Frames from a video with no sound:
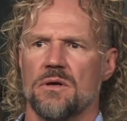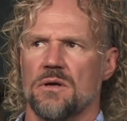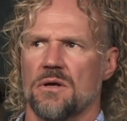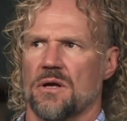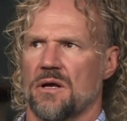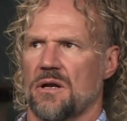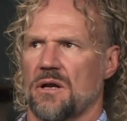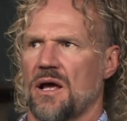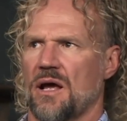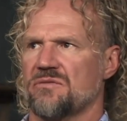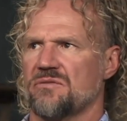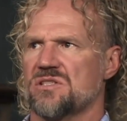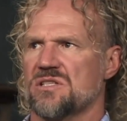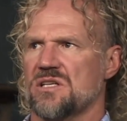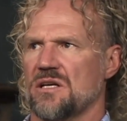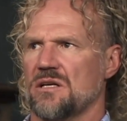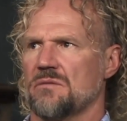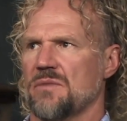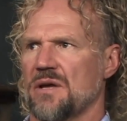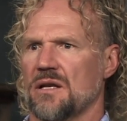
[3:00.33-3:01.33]
And I've
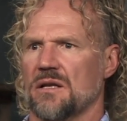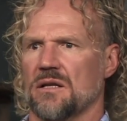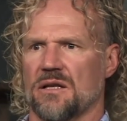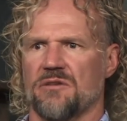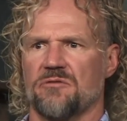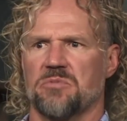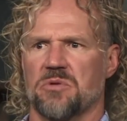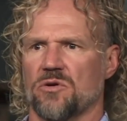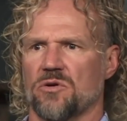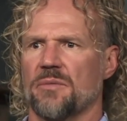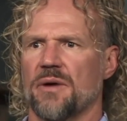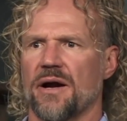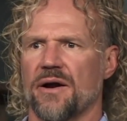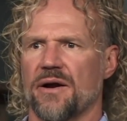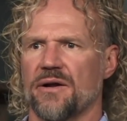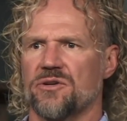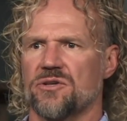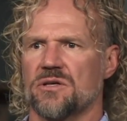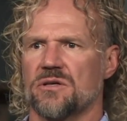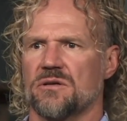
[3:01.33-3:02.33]
seen men leave plural
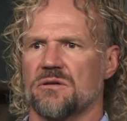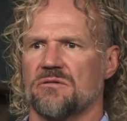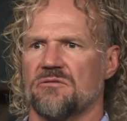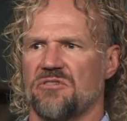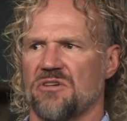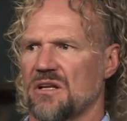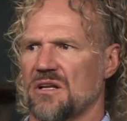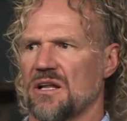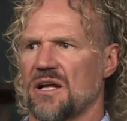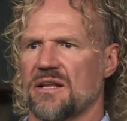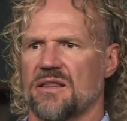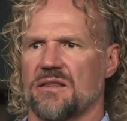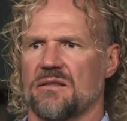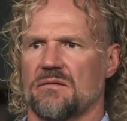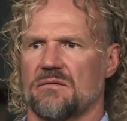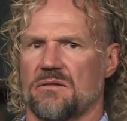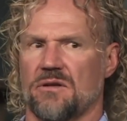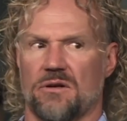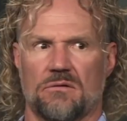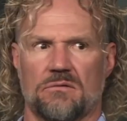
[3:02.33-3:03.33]
marriage feeling like,
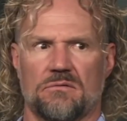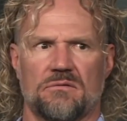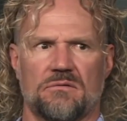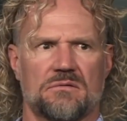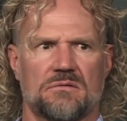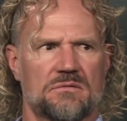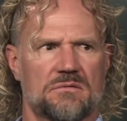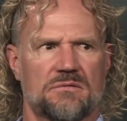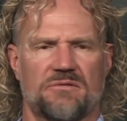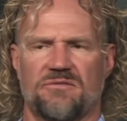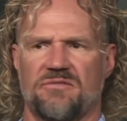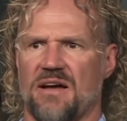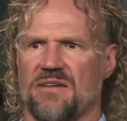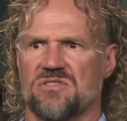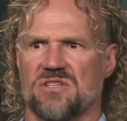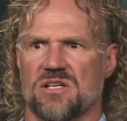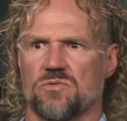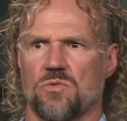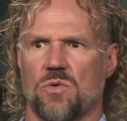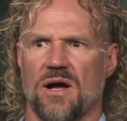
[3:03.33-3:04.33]
you know,
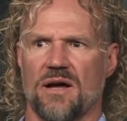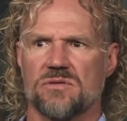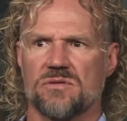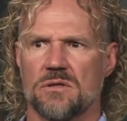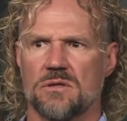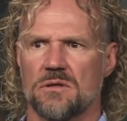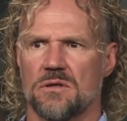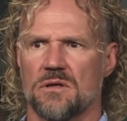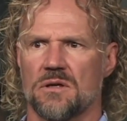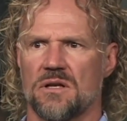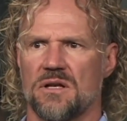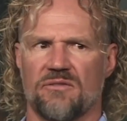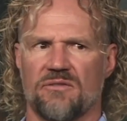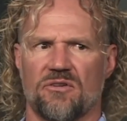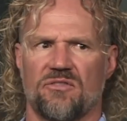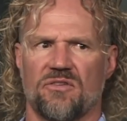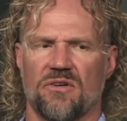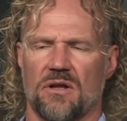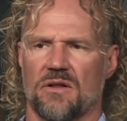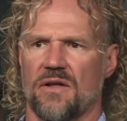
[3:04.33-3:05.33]
5-6 wives, never
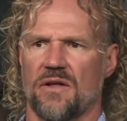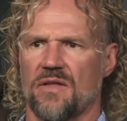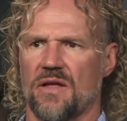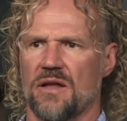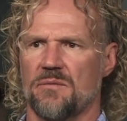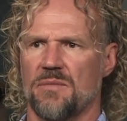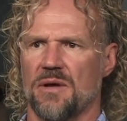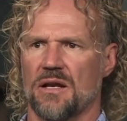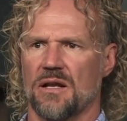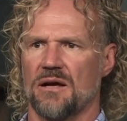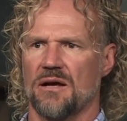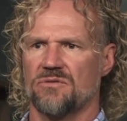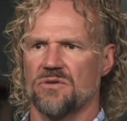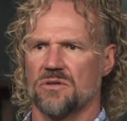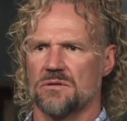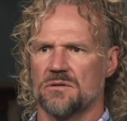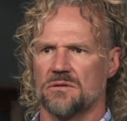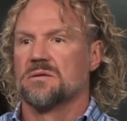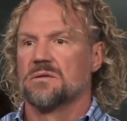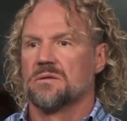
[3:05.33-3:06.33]
feeling like they had been loved.
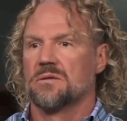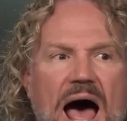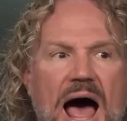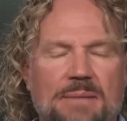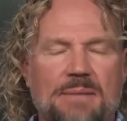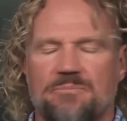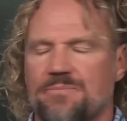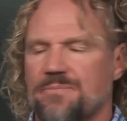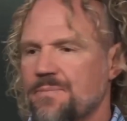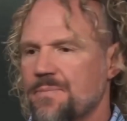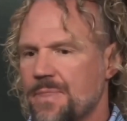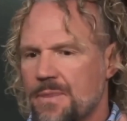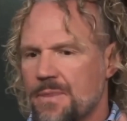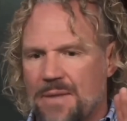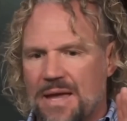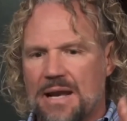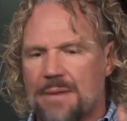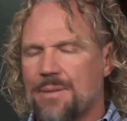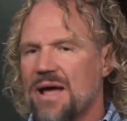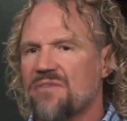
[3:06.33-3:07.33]
I'm
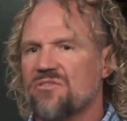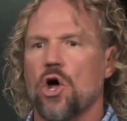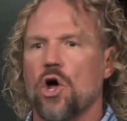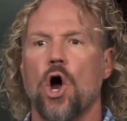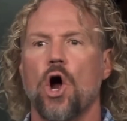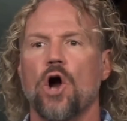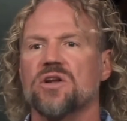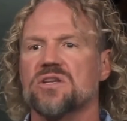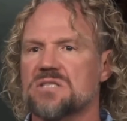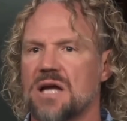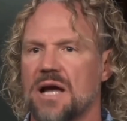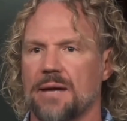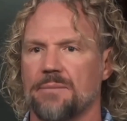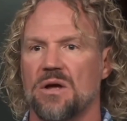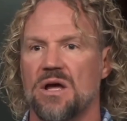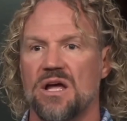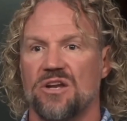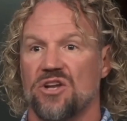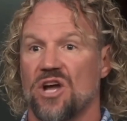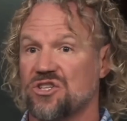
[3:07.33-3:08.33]
having the hardest time
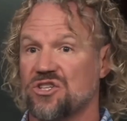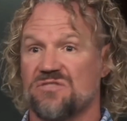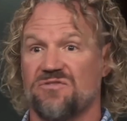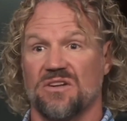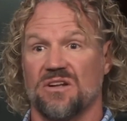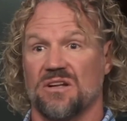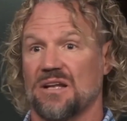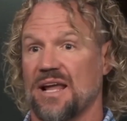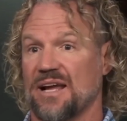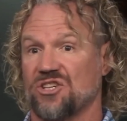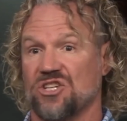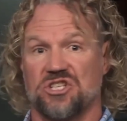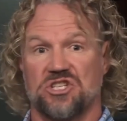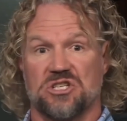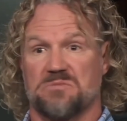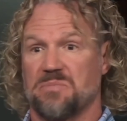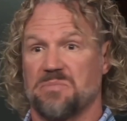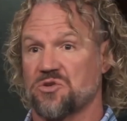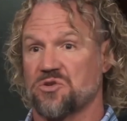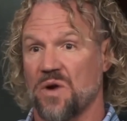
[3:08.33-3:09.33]
not just feeling like she's
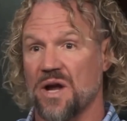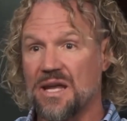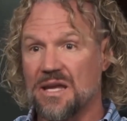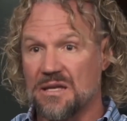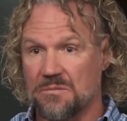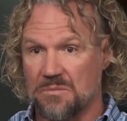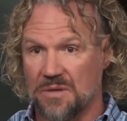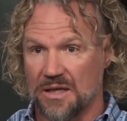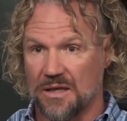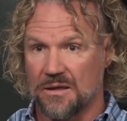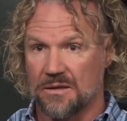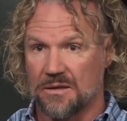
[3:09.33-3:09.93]
just betraying me.